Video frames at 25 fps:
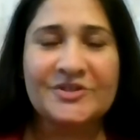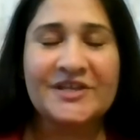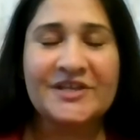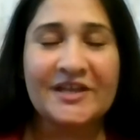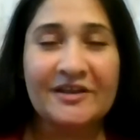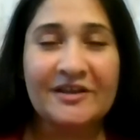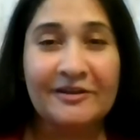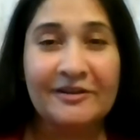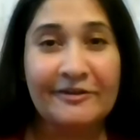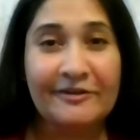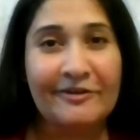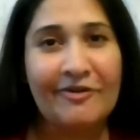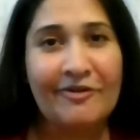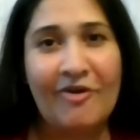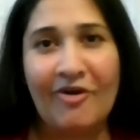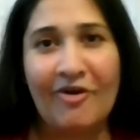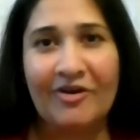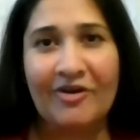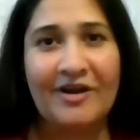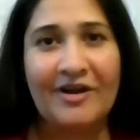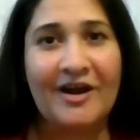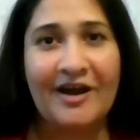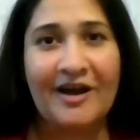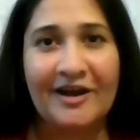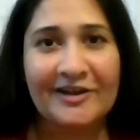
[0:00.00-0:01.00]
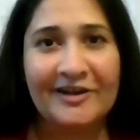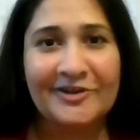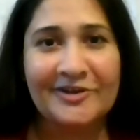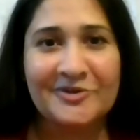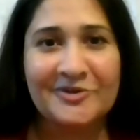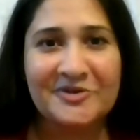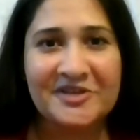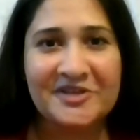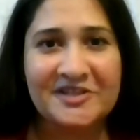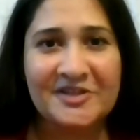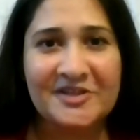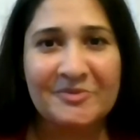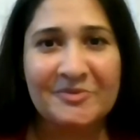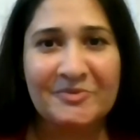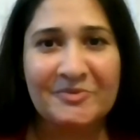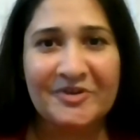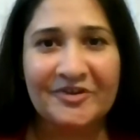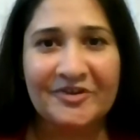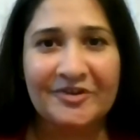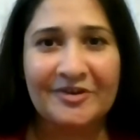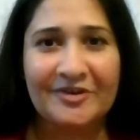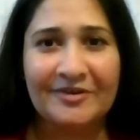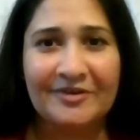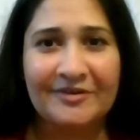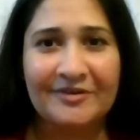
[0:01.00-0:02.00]
take a long, hard look in the
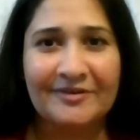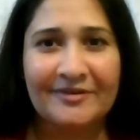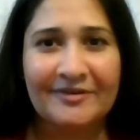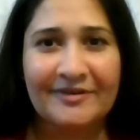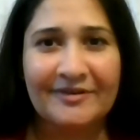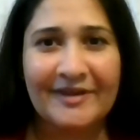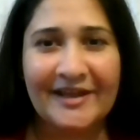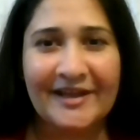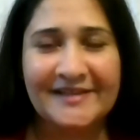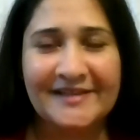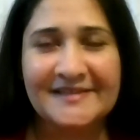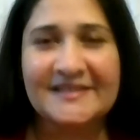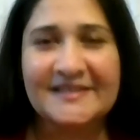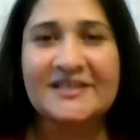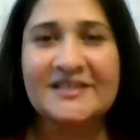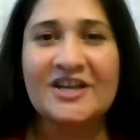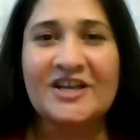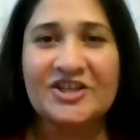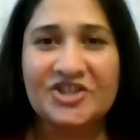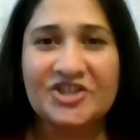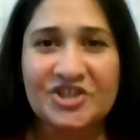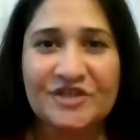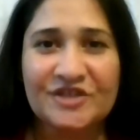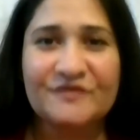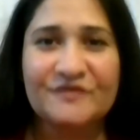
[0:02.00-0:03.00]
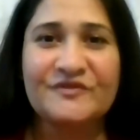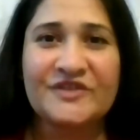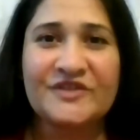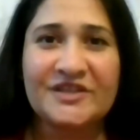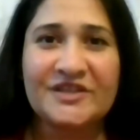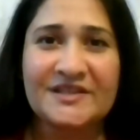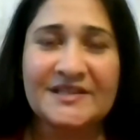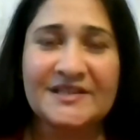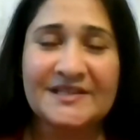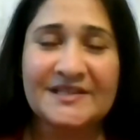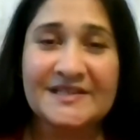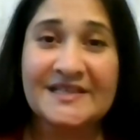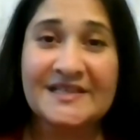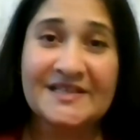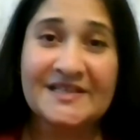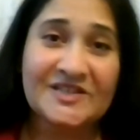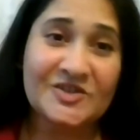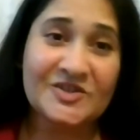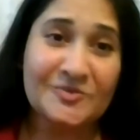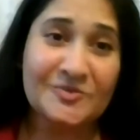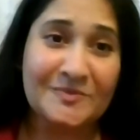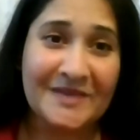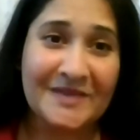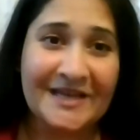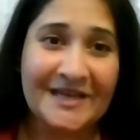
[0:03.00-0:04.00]
mirror and start shifting the
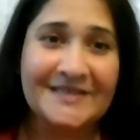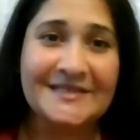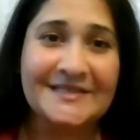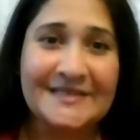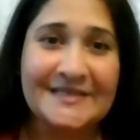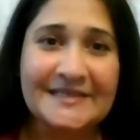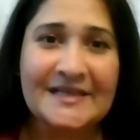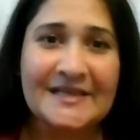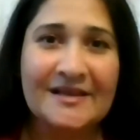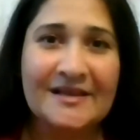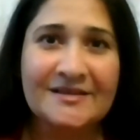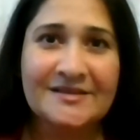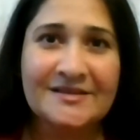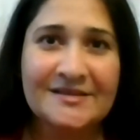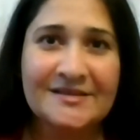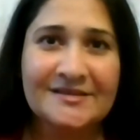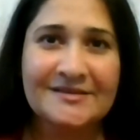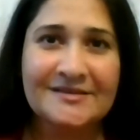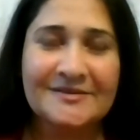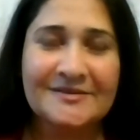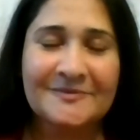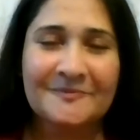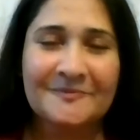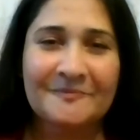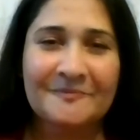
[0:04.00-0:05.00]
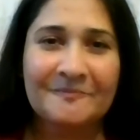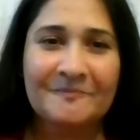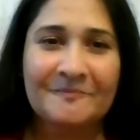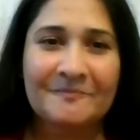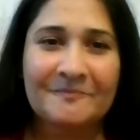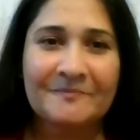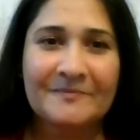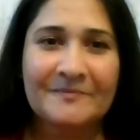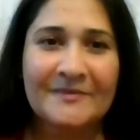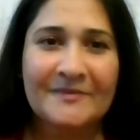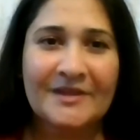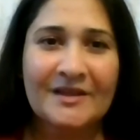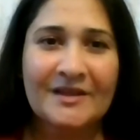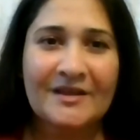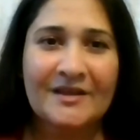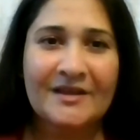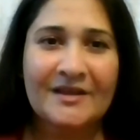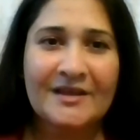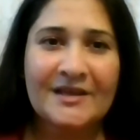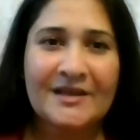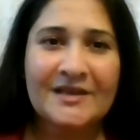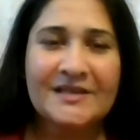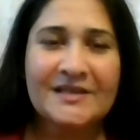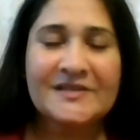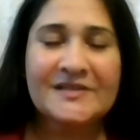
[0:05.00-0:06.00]
system that is us.
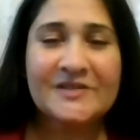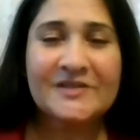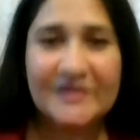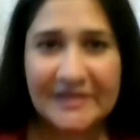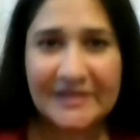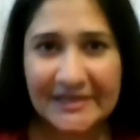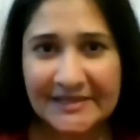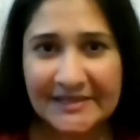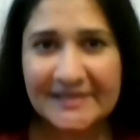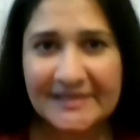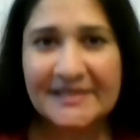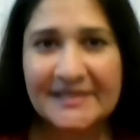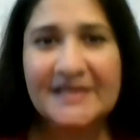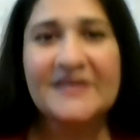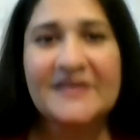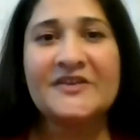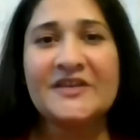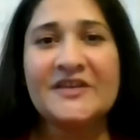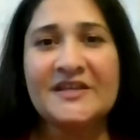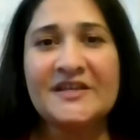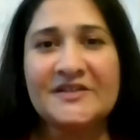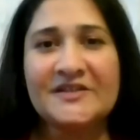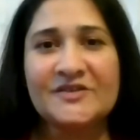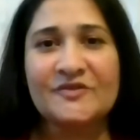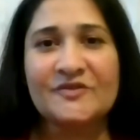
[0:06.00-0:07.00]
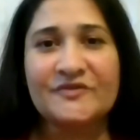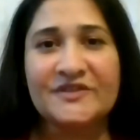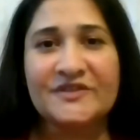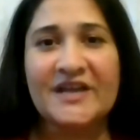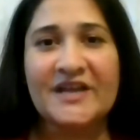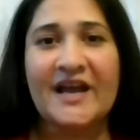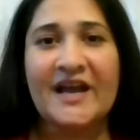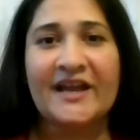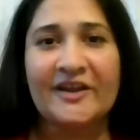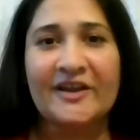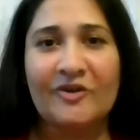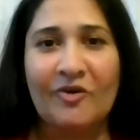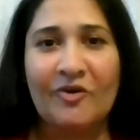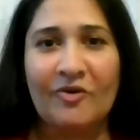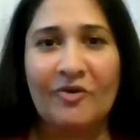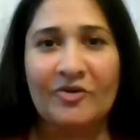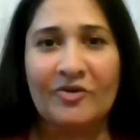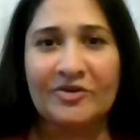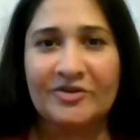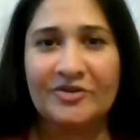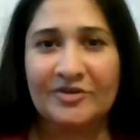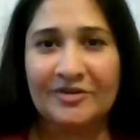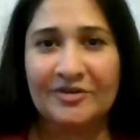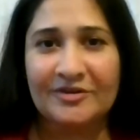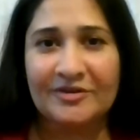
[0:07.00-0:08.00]
So this series of
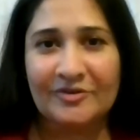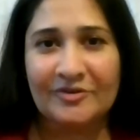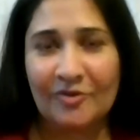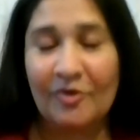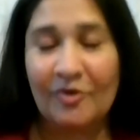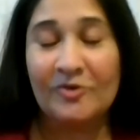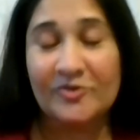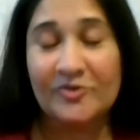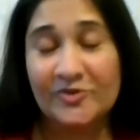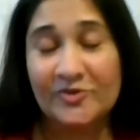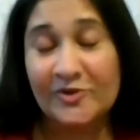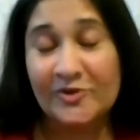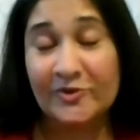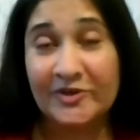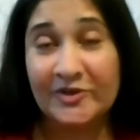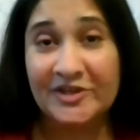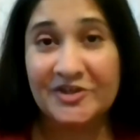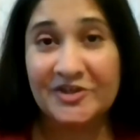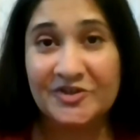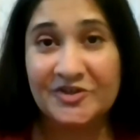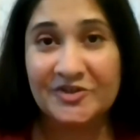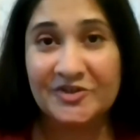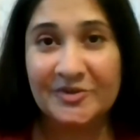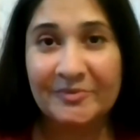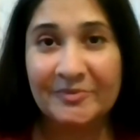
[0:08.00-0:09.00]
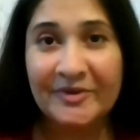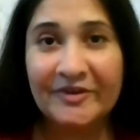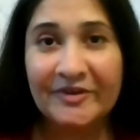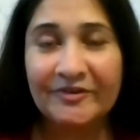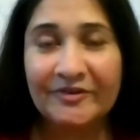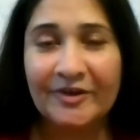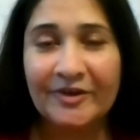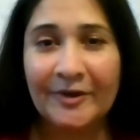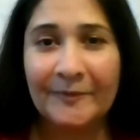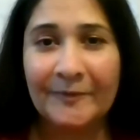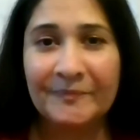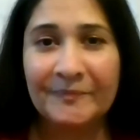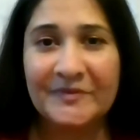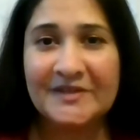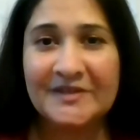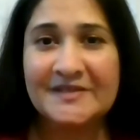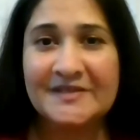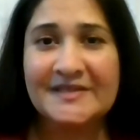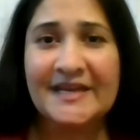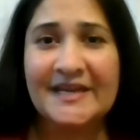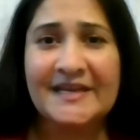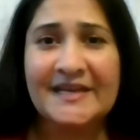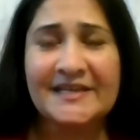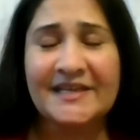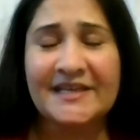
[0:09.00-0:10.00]
dialogue called Look into the Mirror is
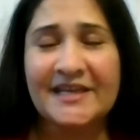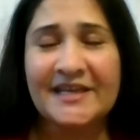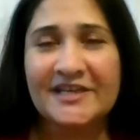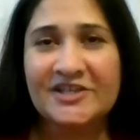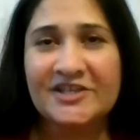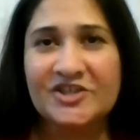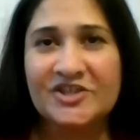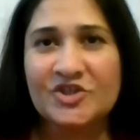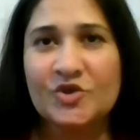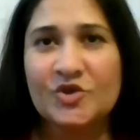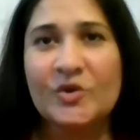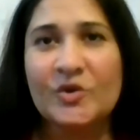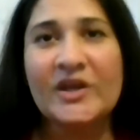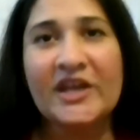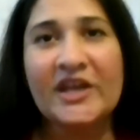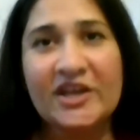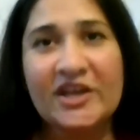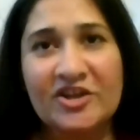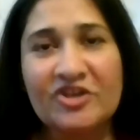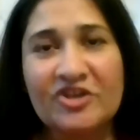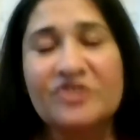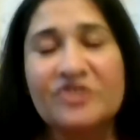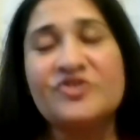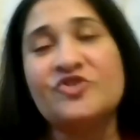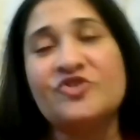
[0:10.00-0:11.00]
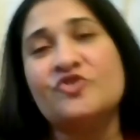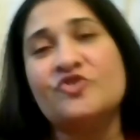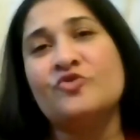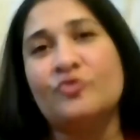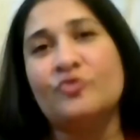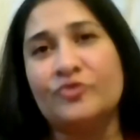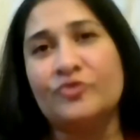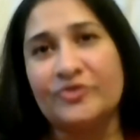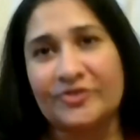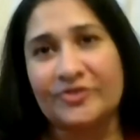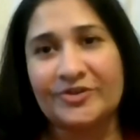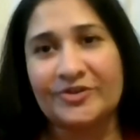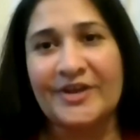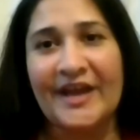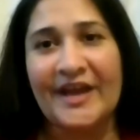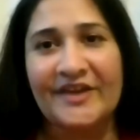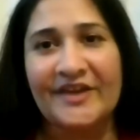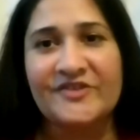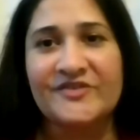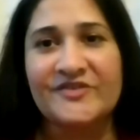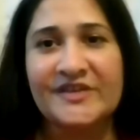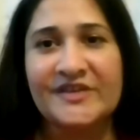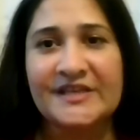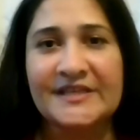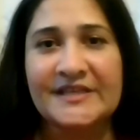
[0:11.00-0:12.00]
dedicated to inner truth
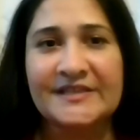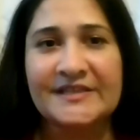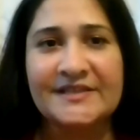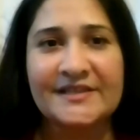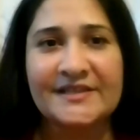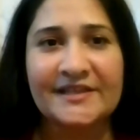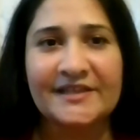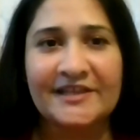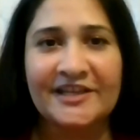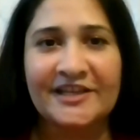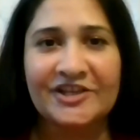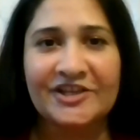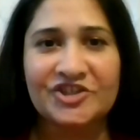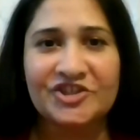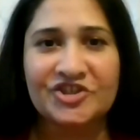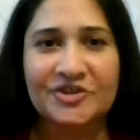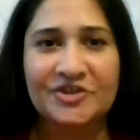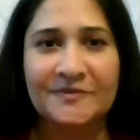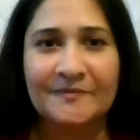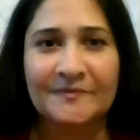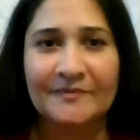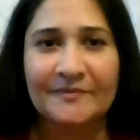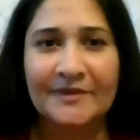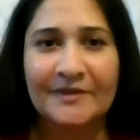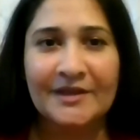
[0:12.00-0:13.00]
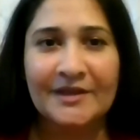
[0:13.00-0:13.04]
and reconciliation.